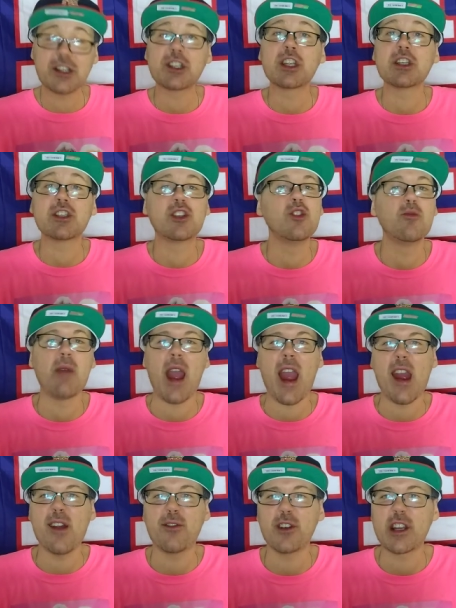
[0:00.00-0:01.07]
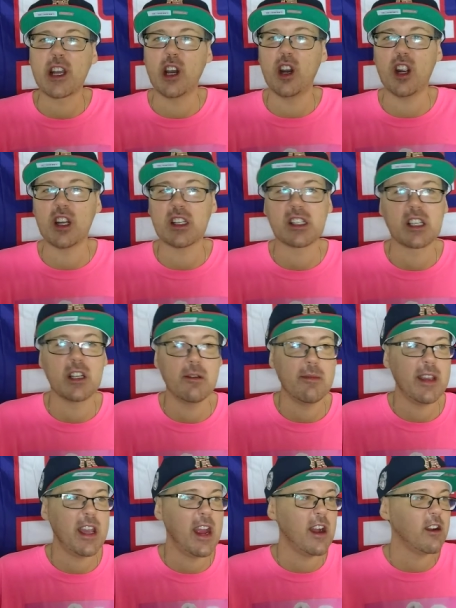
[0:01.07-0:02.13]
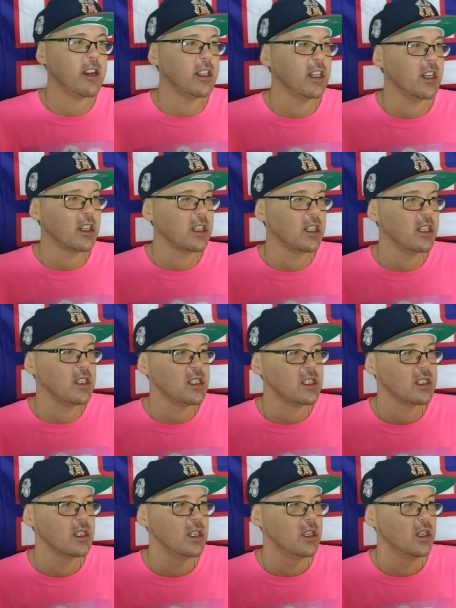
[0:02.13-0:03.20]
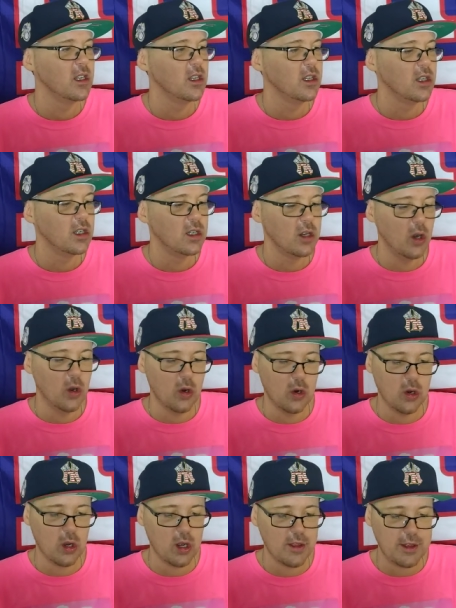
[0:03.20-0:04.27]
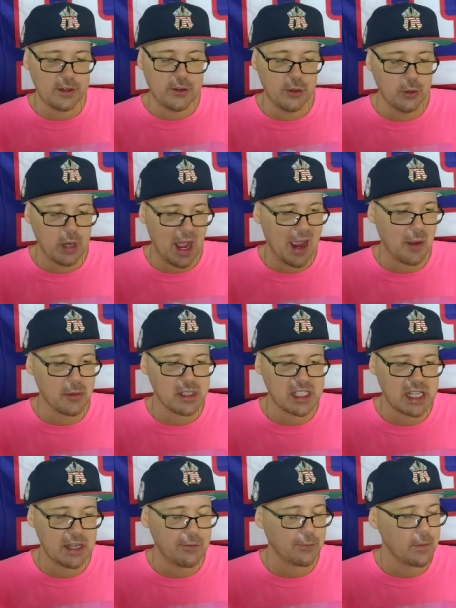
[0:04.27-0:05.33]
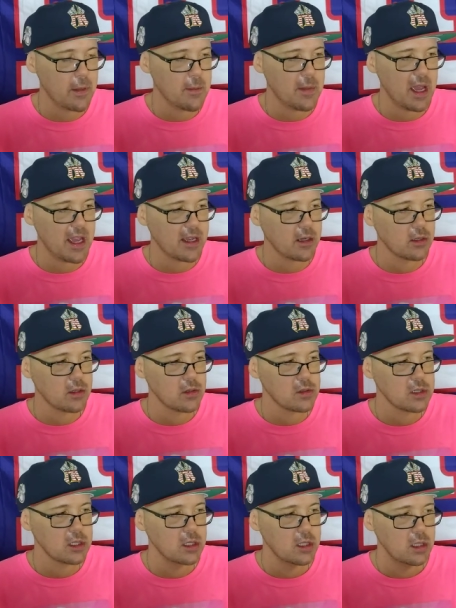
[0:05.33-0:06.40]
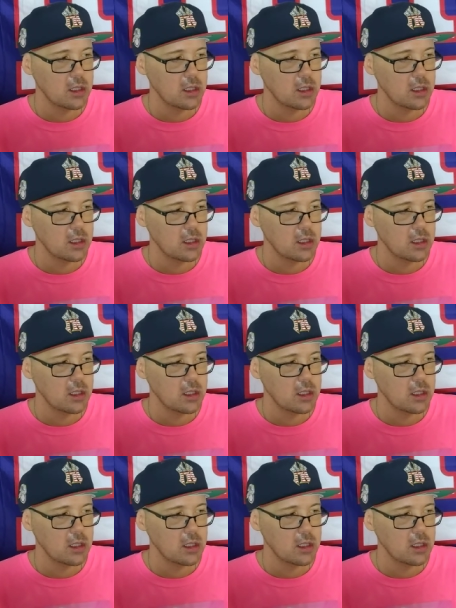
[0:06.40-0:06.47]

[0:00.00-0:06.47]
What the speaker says: just assume every card is going to be Harry Douglas or the dude I always get from the Bengals.